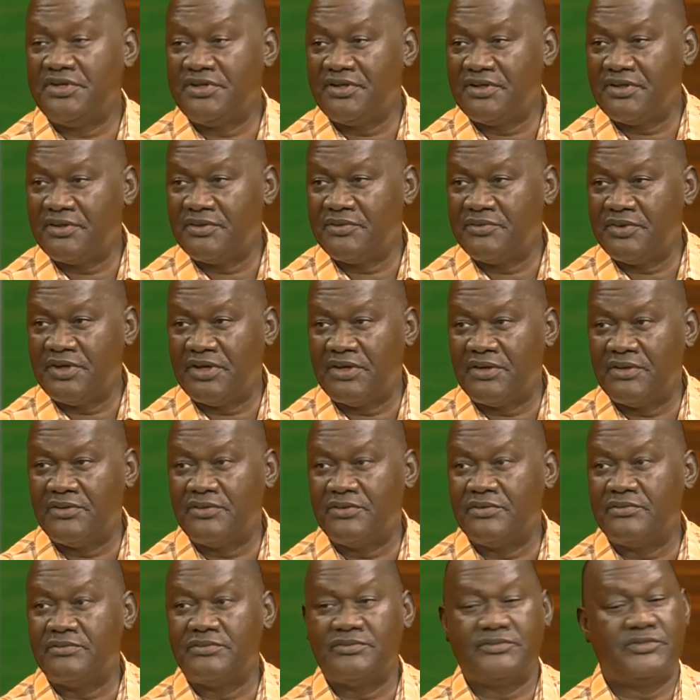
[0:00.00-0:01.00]
media. We, are
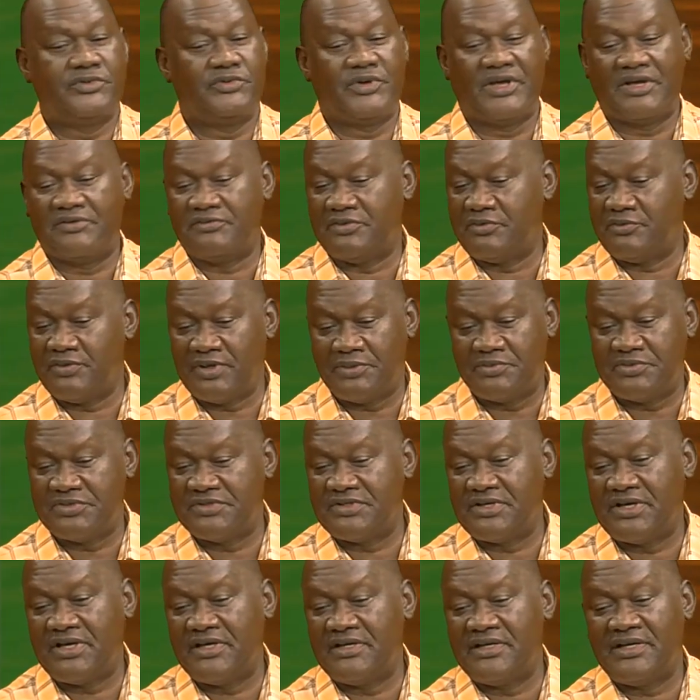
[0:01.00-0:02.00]
on, we have a
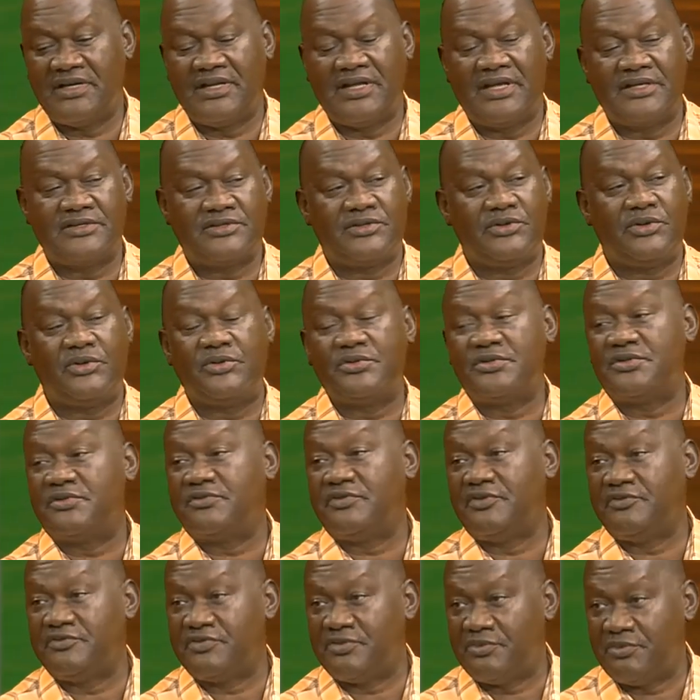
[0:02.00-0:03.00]
website that okay. has
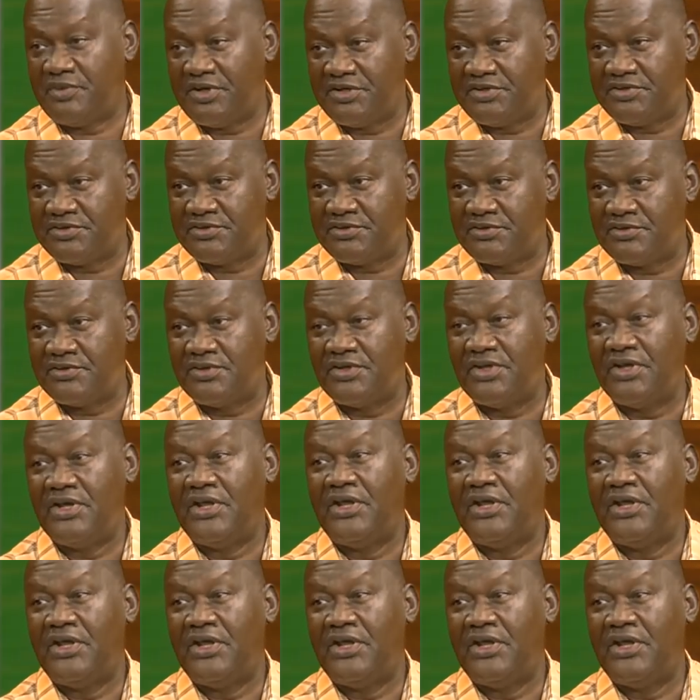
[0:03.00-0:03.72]
loads of information.